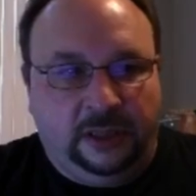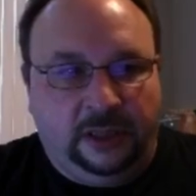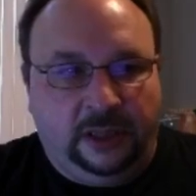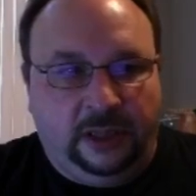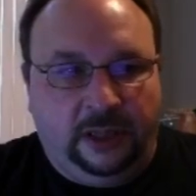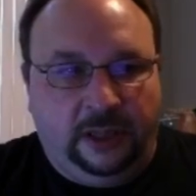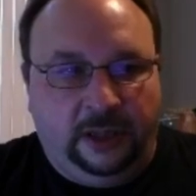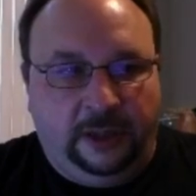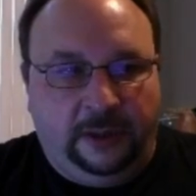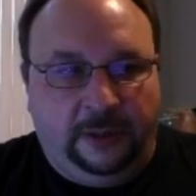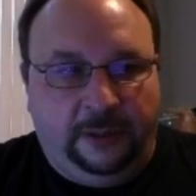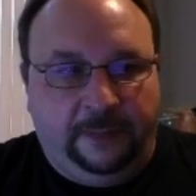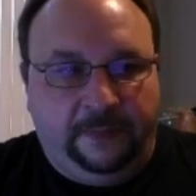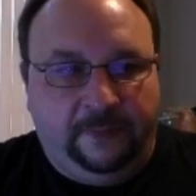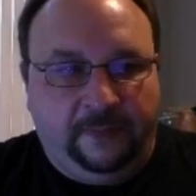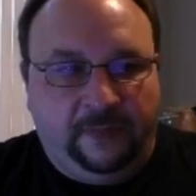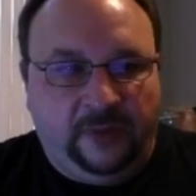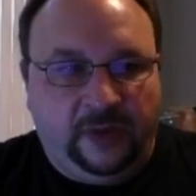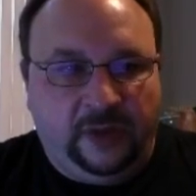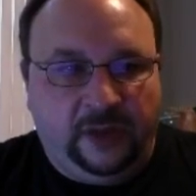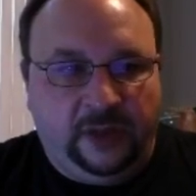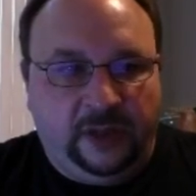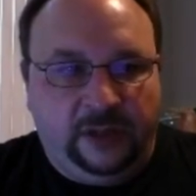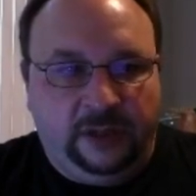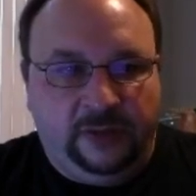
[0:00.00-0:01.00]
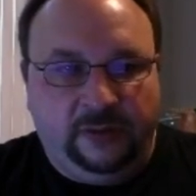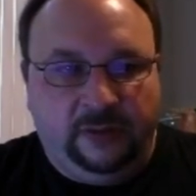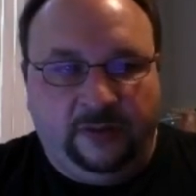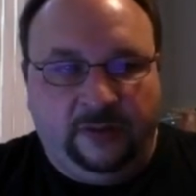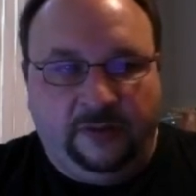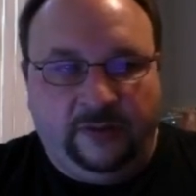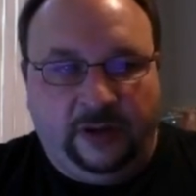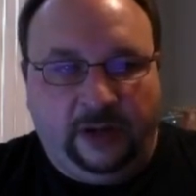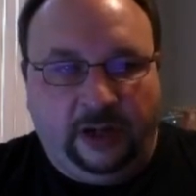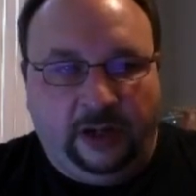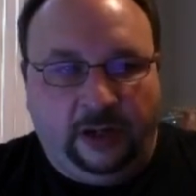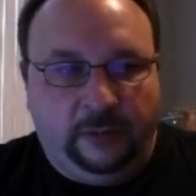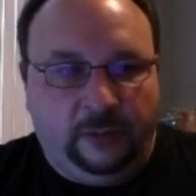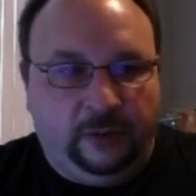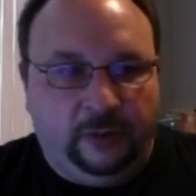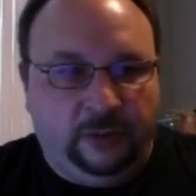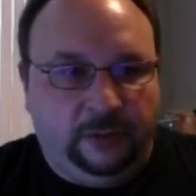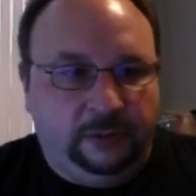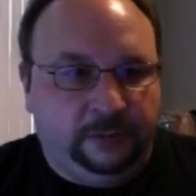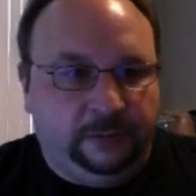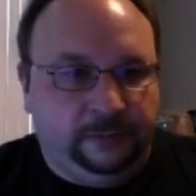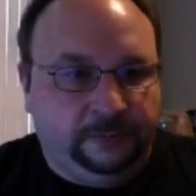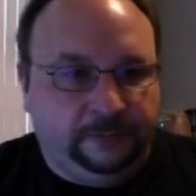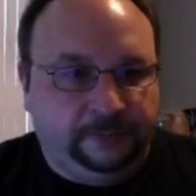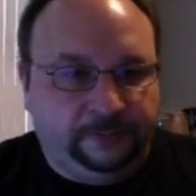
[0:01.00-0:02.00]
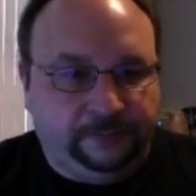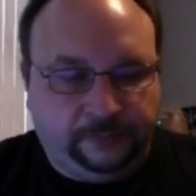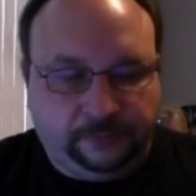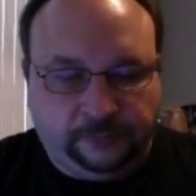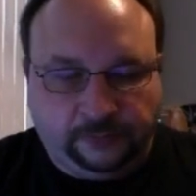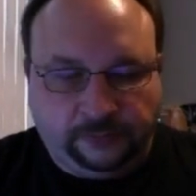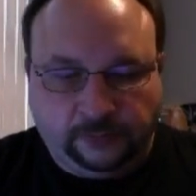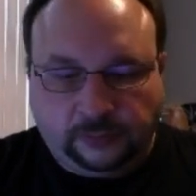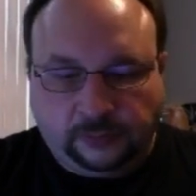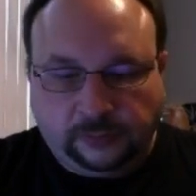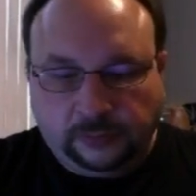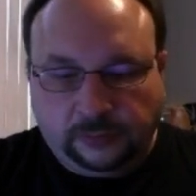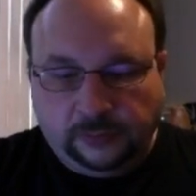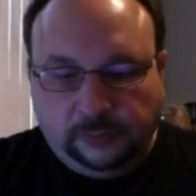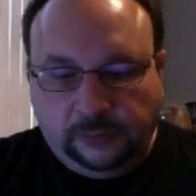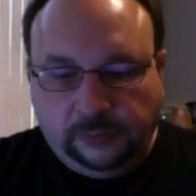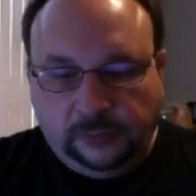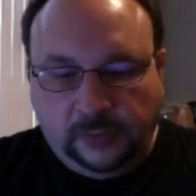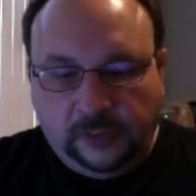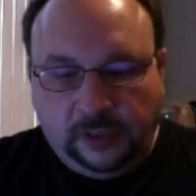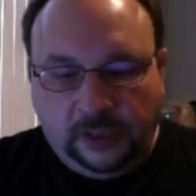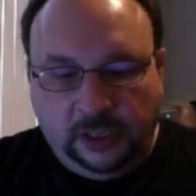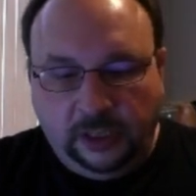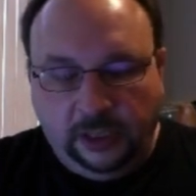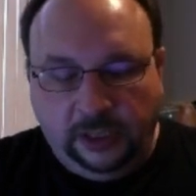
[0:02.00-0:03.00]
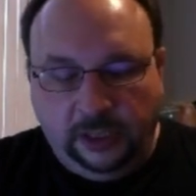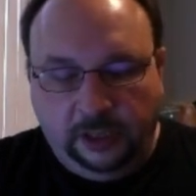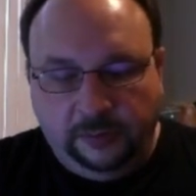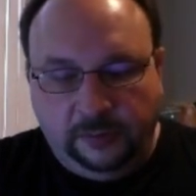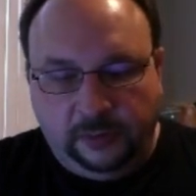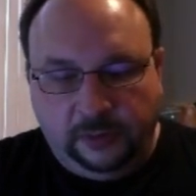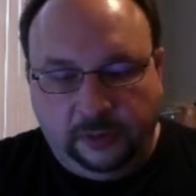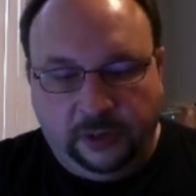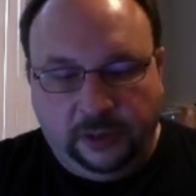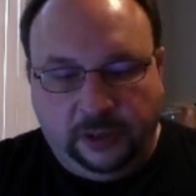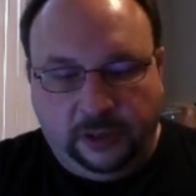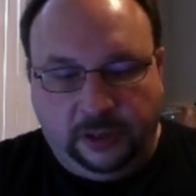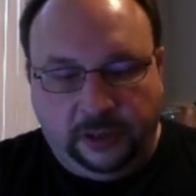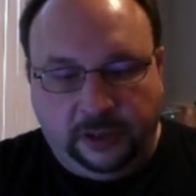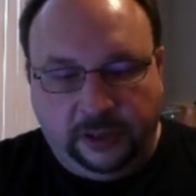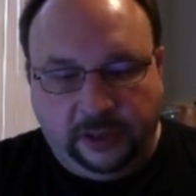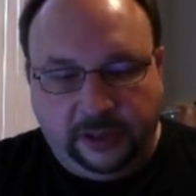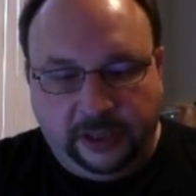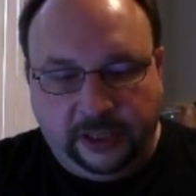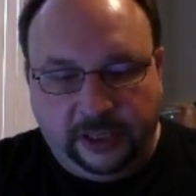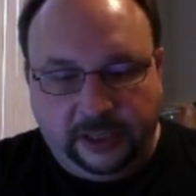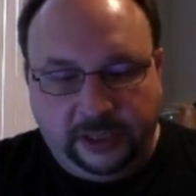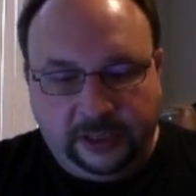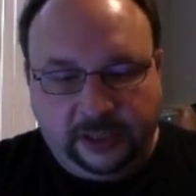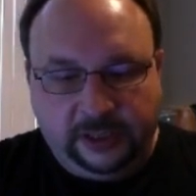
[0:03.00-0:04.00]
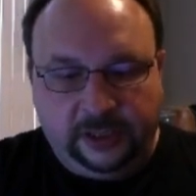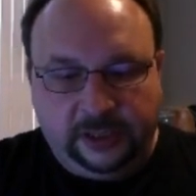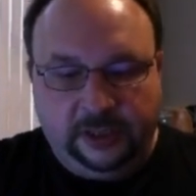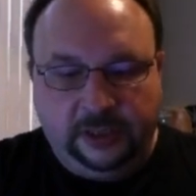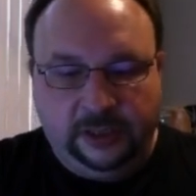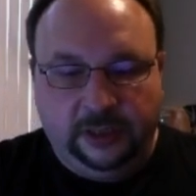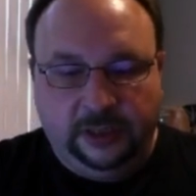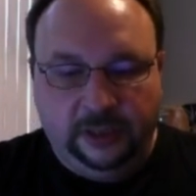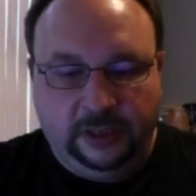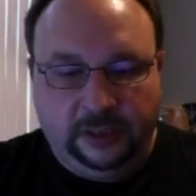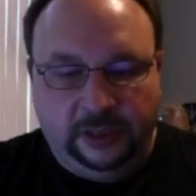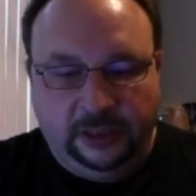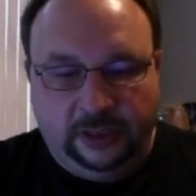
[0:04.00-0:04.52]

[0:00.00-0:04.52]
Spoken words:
a variable, and we'll call this